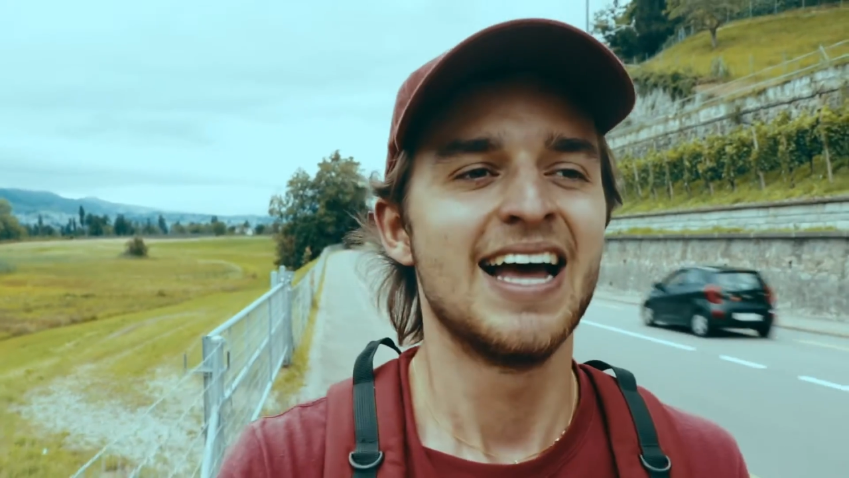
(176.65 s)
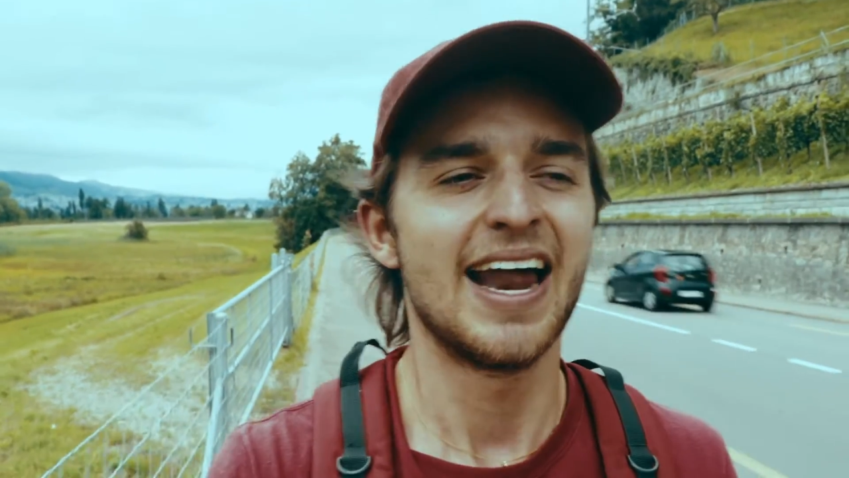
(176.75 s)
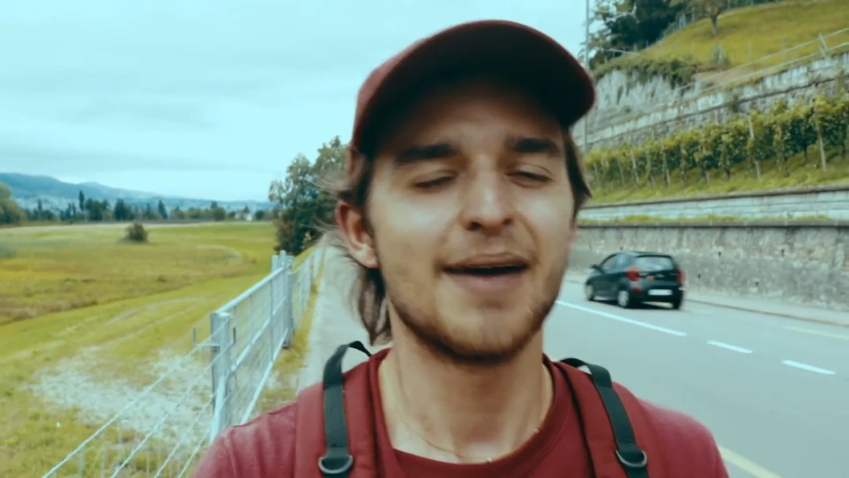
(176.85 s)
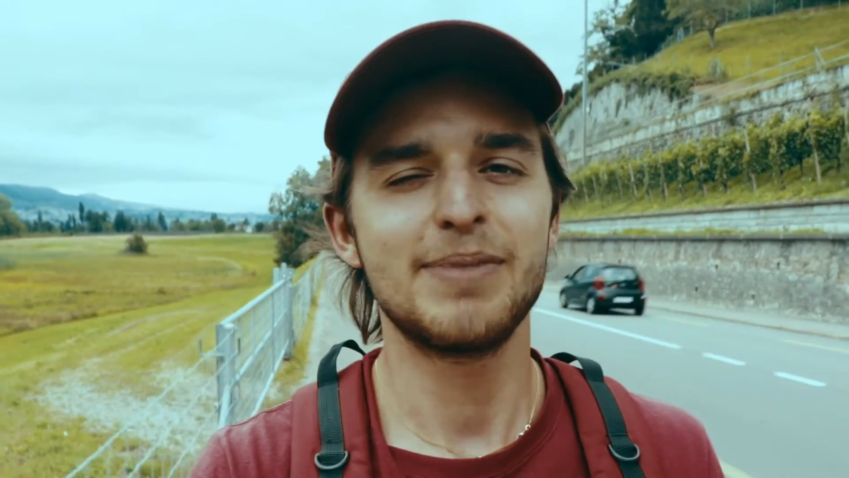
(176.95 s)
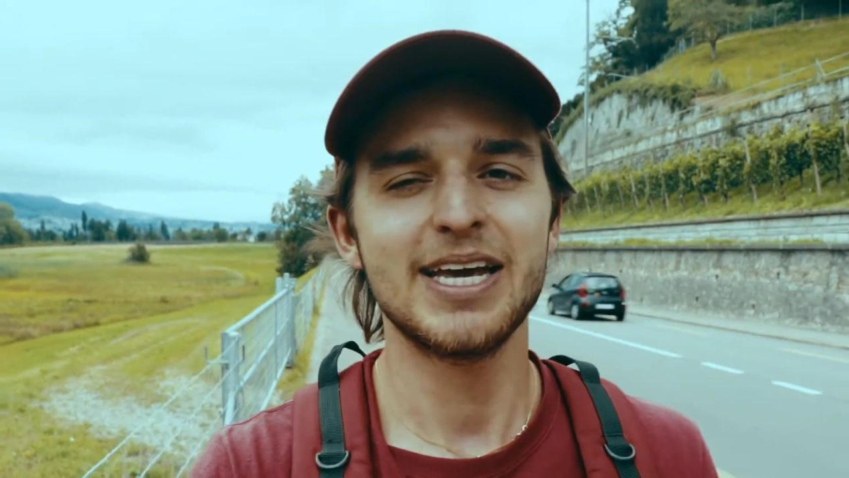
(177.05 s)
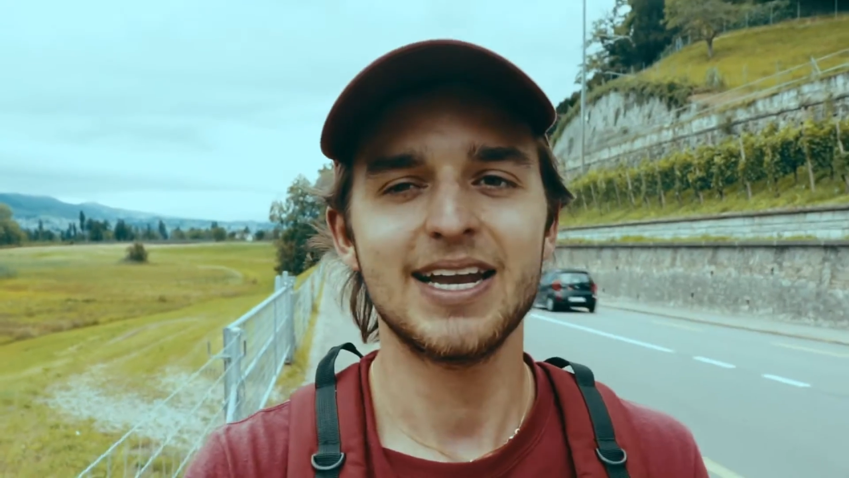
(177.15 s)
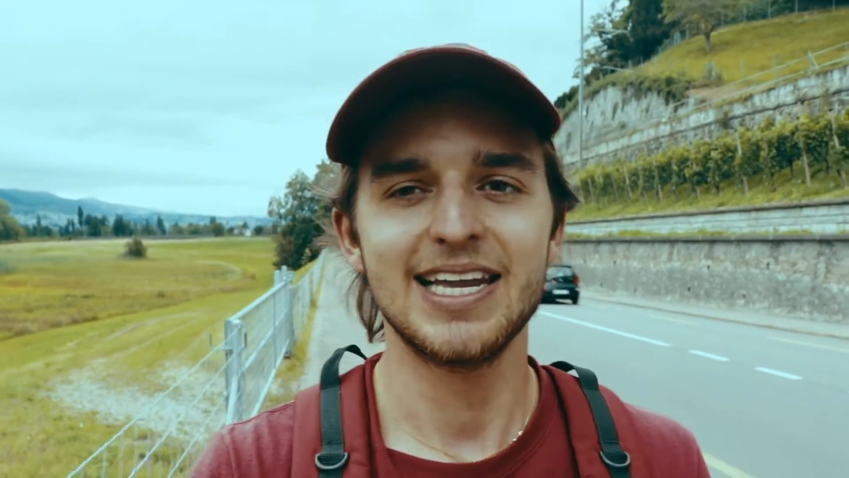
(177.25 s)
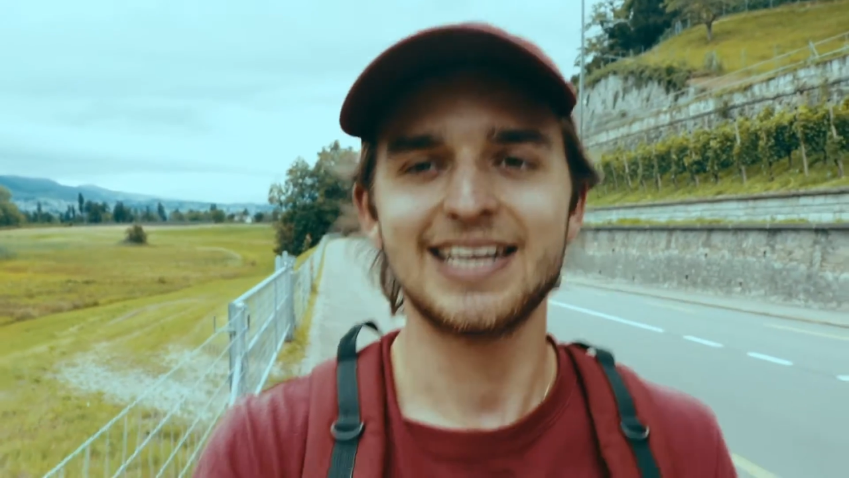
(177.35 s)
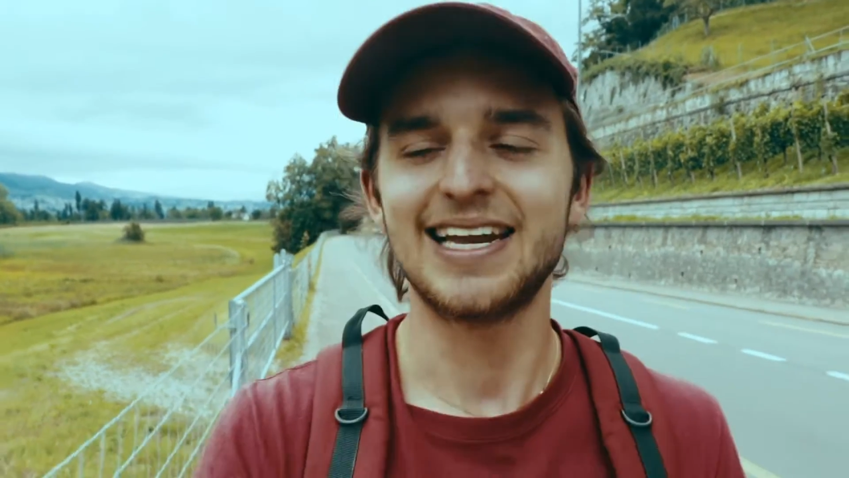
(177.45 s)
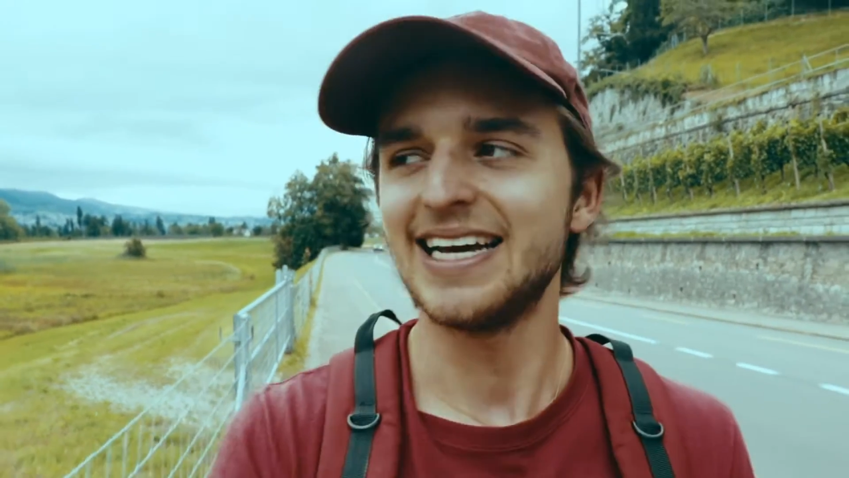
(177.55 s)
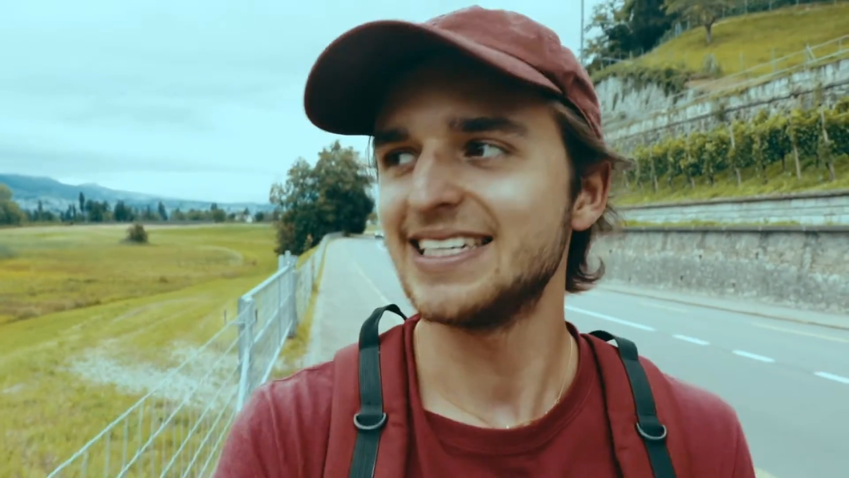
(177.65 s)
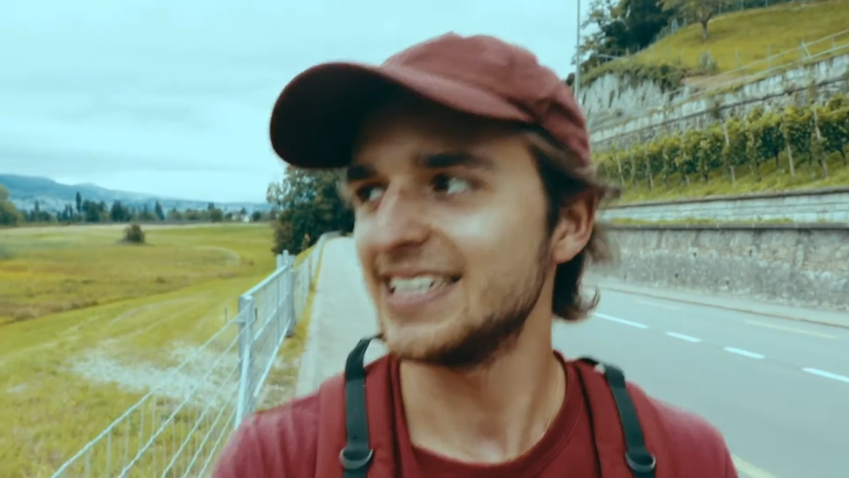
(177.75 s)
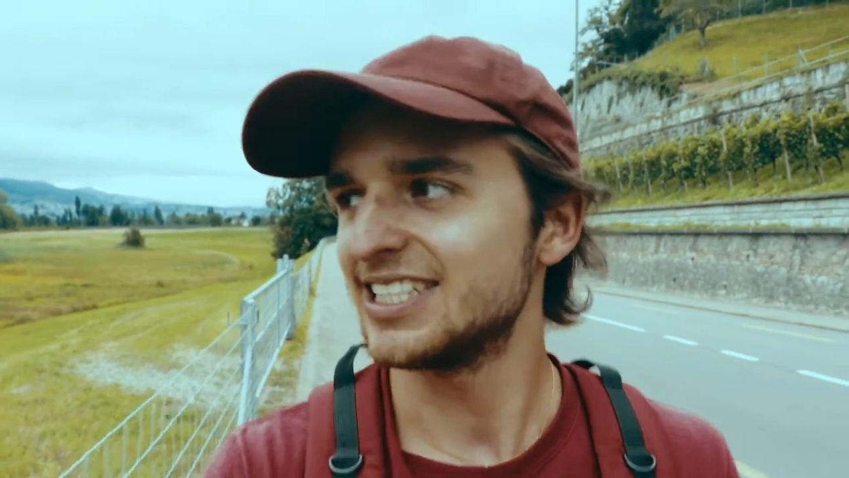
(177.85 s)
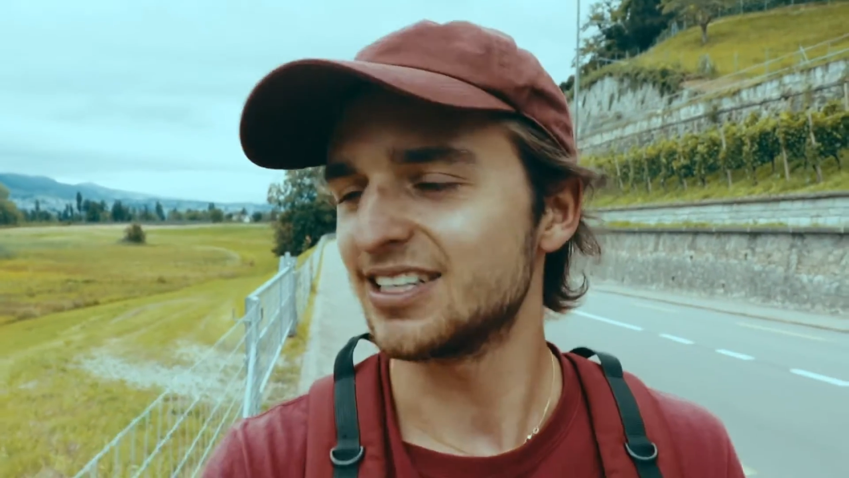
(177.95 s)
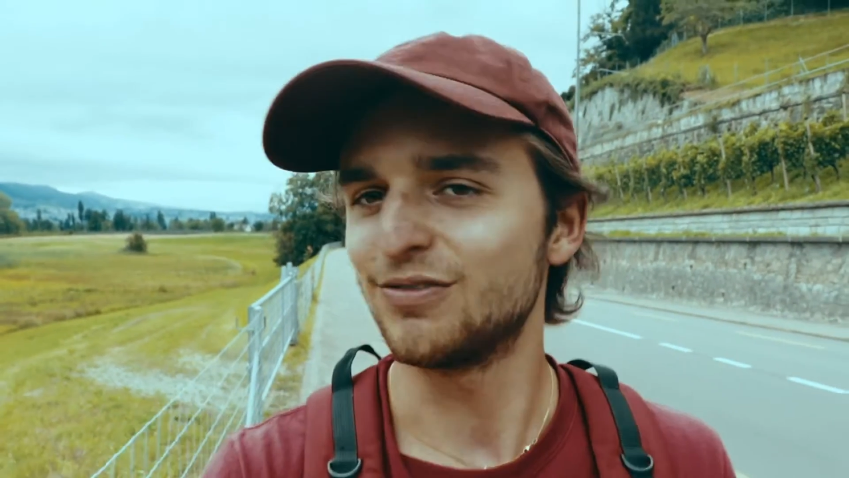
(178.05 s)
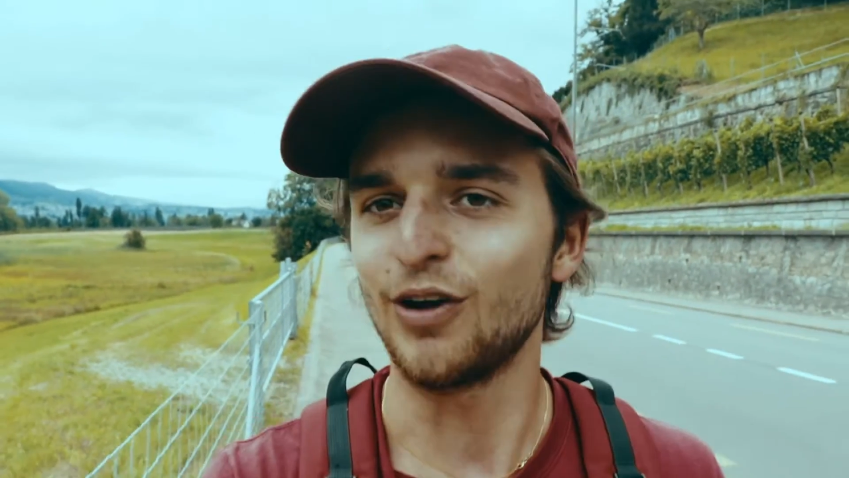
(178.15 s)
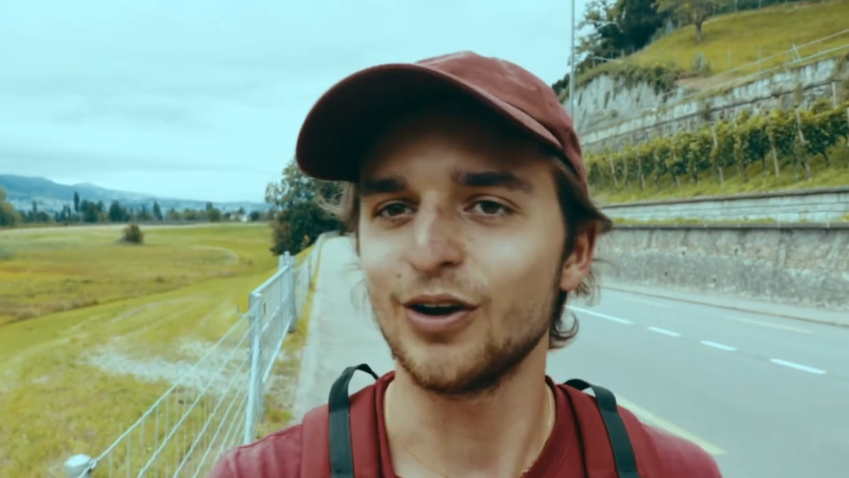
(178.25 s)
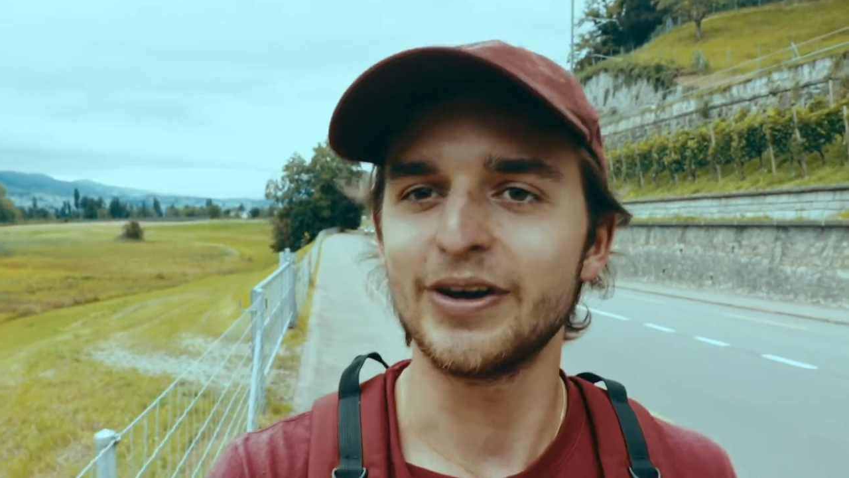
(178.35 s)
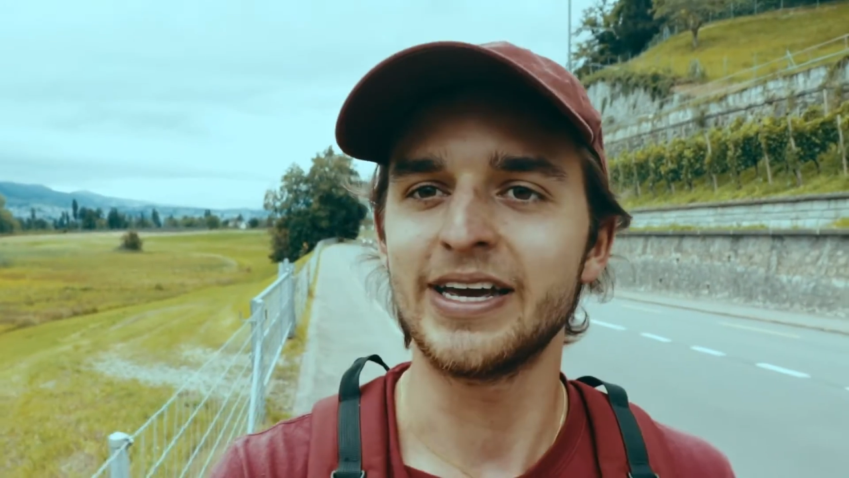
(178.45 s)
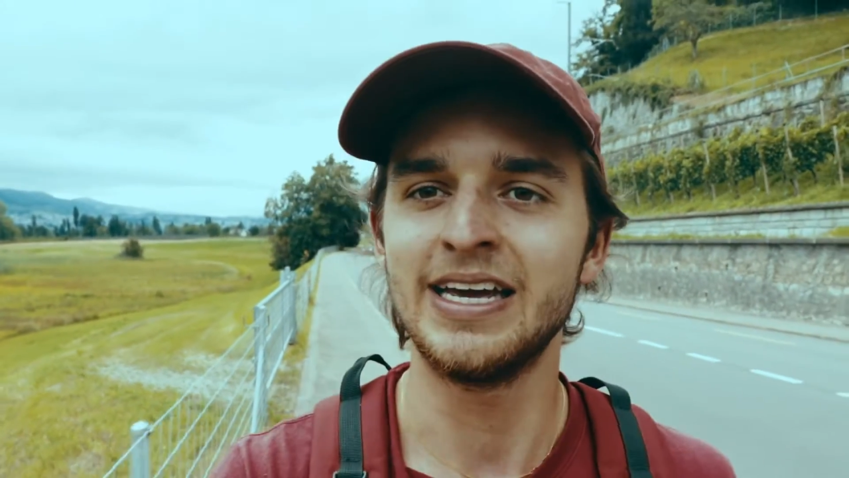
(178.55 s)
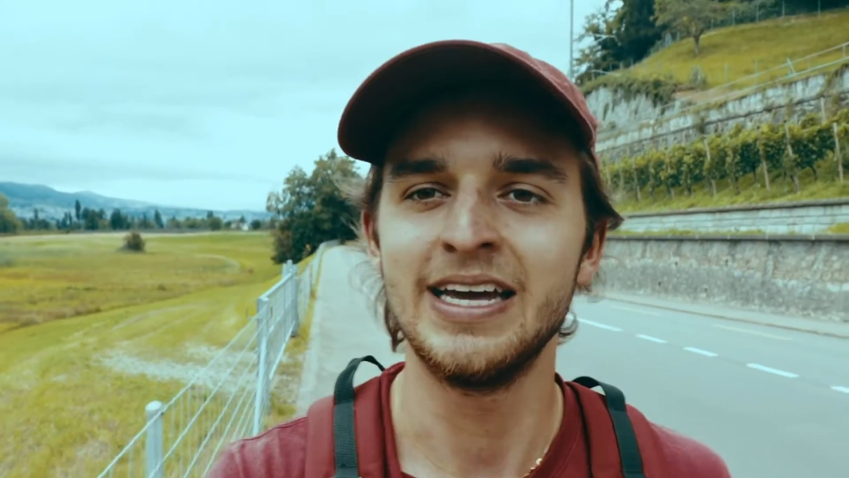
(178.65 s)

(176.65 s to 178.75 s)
I'm being a little lazy, just following